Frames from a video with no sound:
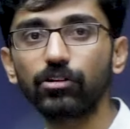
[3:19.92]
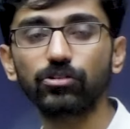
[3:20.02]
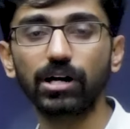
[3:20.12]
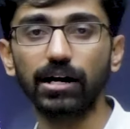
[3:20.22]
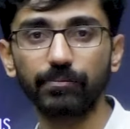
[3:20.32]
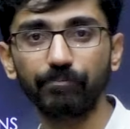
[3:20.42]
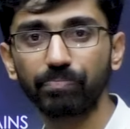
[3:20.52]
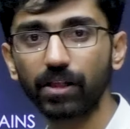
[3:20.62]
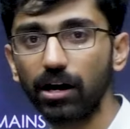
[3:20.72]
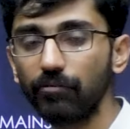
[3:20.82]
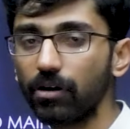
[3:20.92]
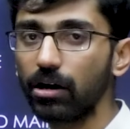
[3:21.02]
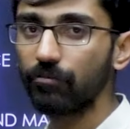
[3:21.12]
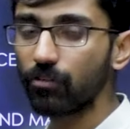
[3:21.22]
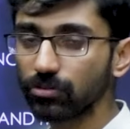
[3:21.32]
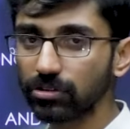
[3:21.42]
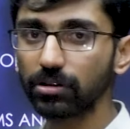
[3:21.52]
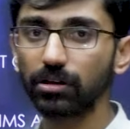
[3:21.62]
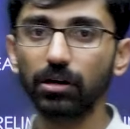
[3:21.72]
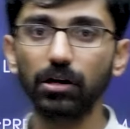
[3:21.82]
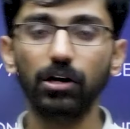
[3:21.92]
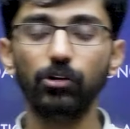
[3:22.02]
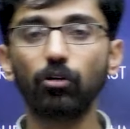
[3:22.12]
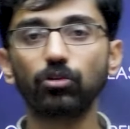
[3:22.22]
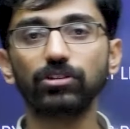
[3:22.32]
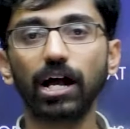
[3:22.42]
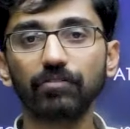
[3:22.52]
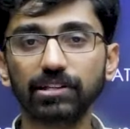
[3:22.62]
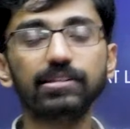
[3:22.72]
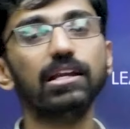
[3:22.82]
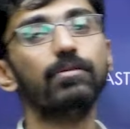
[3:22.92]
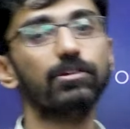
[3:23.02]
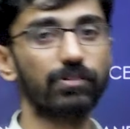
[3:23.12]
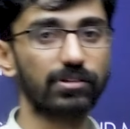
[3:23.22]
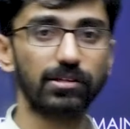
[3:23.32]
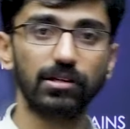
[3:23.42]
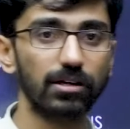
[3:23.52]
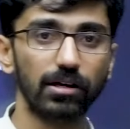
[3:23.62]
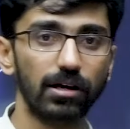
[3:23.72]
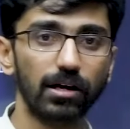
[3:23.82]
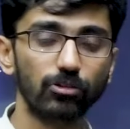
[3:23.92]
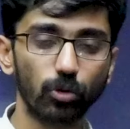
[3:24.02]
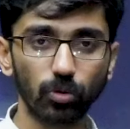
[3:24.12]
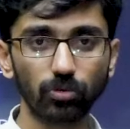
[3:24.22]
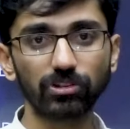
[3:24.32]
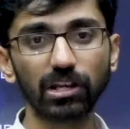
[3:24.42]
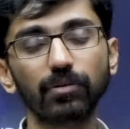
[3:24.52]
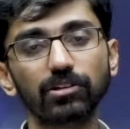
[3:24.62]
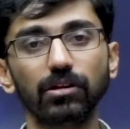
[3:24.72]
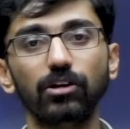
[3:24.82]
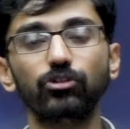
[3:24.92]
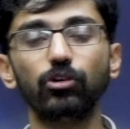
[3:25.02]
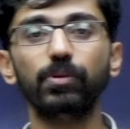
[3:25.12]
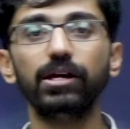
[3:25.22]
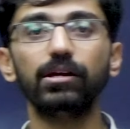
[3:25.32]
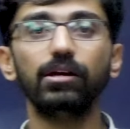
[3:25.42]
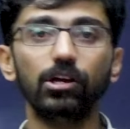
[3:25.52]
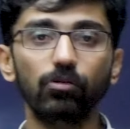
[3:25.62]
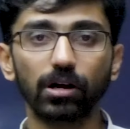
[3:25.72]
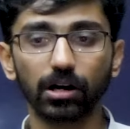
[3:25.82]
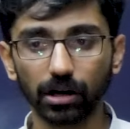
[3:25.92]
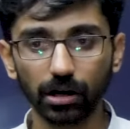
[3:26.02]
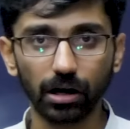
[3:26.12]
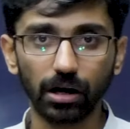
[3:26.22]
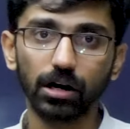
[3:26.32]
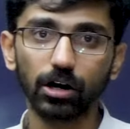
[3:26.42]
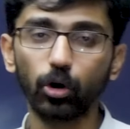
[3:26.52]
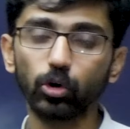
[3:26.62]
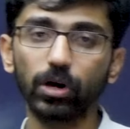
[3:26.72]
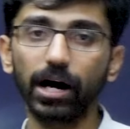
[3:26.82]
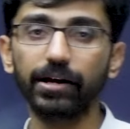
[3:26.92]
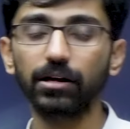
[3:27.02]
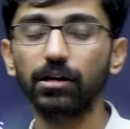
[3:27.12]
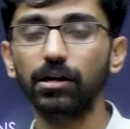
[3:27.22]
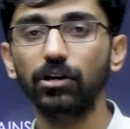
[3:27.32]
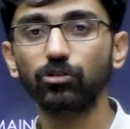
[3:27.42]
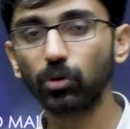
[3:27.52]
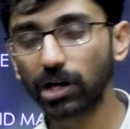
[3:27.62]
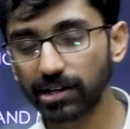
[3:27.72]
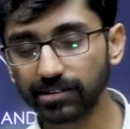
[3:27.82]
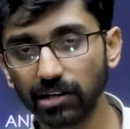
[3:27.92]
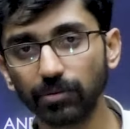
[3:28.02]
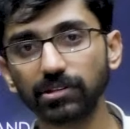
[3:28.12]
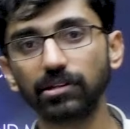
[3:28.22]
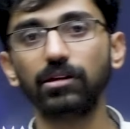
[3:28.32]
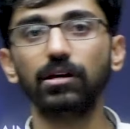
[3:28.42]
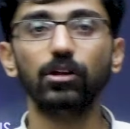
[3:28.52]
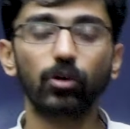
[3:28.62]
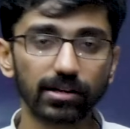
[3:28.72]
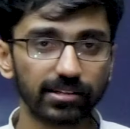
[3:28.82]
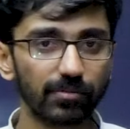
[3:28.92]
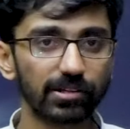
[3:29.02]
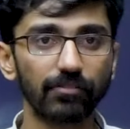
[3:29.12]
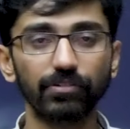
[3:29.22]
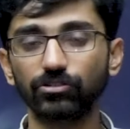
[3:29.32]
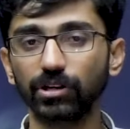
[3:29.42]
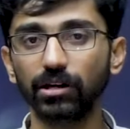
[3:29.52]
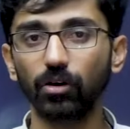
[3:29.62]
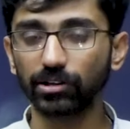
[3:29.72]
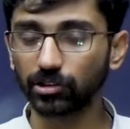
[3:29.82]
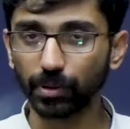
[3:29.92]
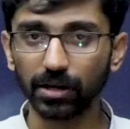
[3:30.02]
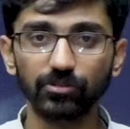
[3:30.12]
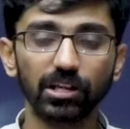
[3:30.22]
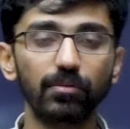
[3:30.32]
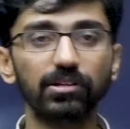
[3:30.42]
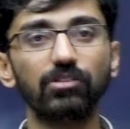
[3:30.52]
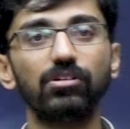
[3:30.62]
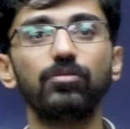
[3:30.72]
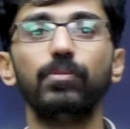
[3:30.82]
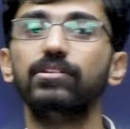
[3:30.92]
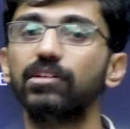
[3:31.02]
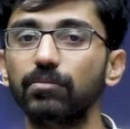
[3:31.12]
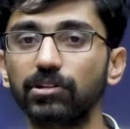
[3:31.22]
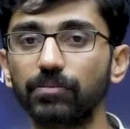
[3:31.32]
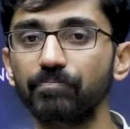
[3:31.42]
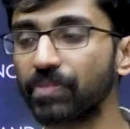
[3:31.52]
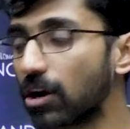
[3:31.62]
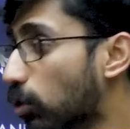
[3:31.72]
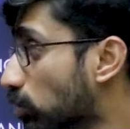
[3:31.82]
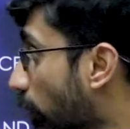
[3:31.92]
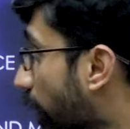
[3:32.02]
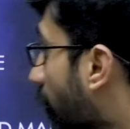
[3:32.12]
to start. Of course, you have to start with the syllabus first. So syllabus should be your go-to guide. So look at the syllabus. Look at syllabus of history. Okay, so prelim syllabus as well as main syllabus. Go through it